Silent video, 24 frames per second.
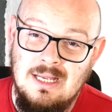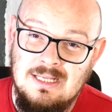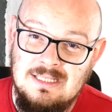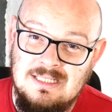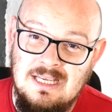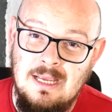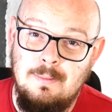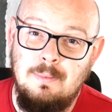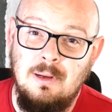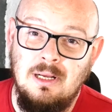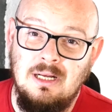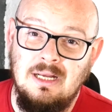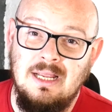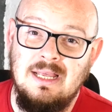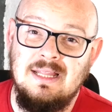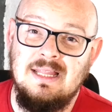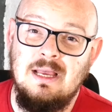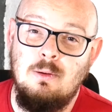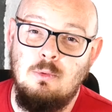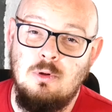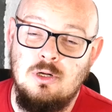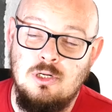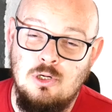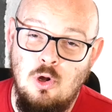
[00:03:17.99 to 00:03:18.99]
typically
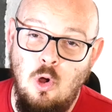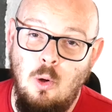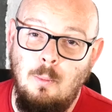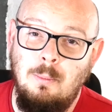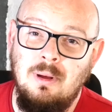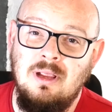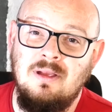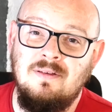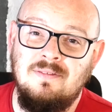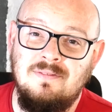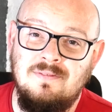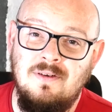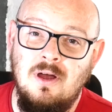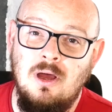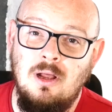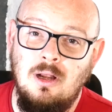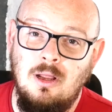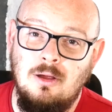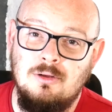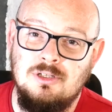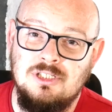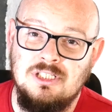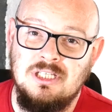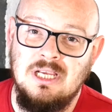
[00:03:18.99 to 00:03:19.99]
there would not be a
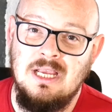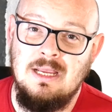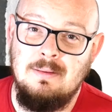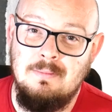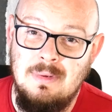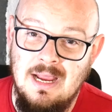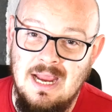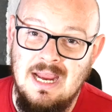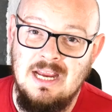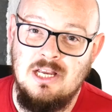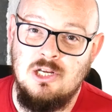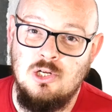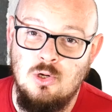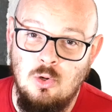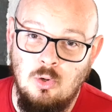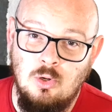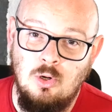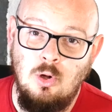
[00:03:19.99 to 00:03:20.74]
furlough scheme in your